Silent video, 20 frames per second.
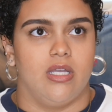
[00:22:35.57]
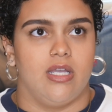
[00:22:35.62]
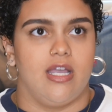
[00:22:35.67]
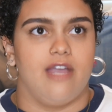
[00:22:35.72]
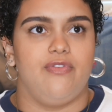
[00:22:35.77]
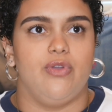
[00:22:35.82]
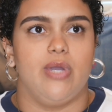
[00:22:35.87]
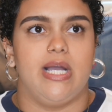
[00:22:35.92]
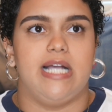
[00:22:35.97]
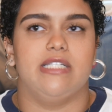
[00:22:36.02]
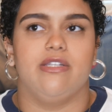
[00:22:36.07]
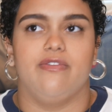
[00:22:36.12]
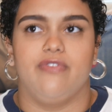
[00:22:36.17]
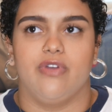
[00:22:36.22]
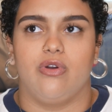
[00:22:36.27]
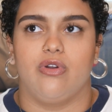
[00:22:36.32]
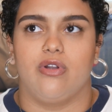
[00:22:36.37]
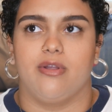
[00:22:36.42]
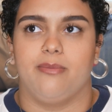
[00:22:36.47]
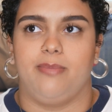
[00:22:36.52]
if you guys ever
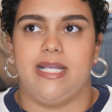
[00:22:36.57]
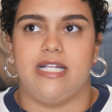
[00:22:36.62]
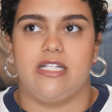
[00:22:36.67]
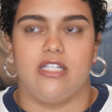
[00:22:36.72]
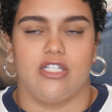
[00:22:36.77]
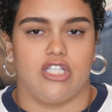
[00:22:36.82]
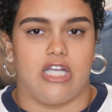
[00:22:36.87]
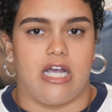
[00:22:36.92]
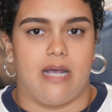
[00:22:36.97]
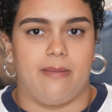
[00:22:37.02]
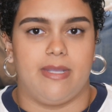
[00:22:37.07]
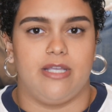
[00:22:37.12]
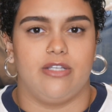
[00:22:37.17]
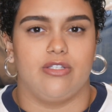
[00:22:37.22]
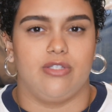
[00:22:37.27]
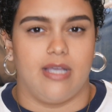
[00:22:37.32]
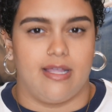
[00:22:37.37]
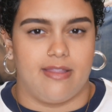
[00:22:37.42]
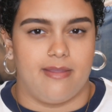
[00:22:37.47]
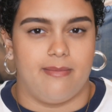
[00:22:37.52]
go to a pizza shop and you
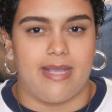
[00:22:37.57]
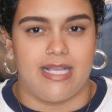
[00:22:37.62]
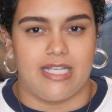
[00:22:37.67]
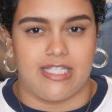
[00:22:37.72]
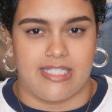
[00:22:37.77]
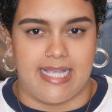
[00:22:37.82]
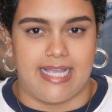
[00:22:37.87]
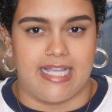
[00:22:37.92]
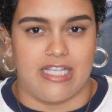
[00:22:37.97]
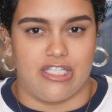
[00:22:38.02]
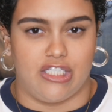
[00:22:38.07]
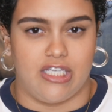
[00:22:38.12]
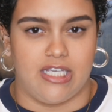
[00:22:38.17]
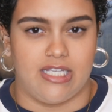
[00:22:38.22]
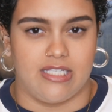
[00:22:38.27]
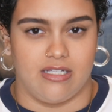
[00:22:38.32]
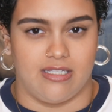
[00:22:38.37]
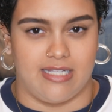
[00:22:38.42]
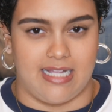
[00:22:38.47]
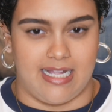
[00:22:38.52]
see how they make steak and
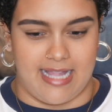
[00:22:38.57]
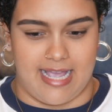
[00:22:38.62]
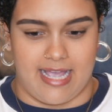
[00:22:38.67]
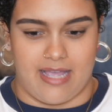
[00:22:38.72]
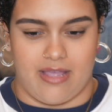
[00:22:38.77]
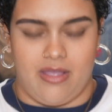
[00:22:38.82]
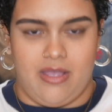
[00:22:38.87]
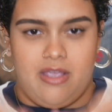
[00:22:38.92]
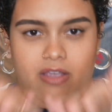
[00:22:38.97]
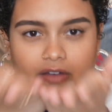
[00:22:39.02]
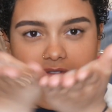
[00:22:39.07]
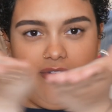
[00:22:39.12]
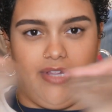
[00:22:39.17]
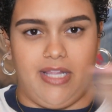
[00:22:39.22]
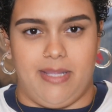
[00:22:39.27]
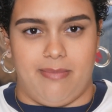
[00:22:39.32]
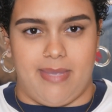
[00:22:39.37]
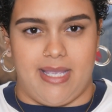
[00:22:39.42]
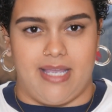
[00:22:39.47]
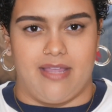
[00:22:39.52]
cheese on that, like,
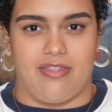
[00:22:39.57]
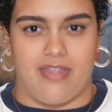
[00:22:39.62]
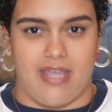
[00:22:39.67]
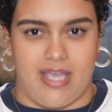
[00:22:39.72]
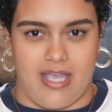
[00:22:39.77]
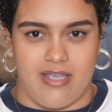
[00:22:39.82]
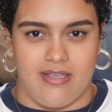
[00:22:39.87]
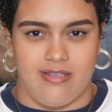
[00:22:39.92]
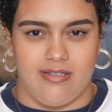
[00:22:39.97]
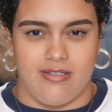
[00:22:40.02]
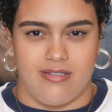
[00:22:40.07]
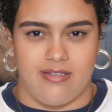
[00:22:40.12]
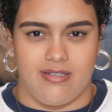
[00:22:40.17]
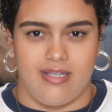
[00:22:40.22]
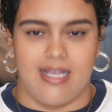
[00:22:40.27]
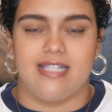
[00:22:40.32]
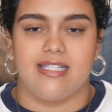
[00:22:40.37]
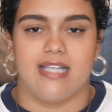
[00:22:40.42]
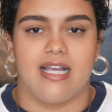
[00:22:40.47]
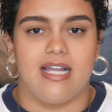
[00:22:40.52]
really big thing,
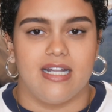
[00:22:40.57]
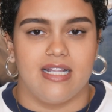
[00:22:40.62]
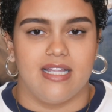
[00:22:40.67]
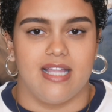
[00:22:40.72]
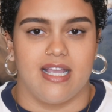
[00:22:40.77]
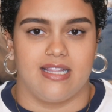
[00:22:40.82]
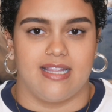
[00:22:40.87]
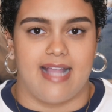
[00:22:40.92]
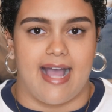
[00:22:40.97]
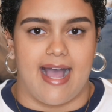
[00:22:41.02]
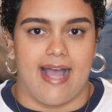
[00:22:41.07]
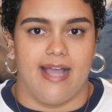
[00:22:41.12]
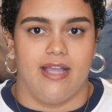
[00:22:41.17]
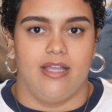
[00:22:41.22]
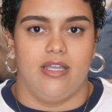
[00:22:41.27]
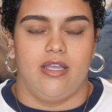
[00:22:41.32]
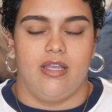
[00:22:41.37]
it's kind of like that.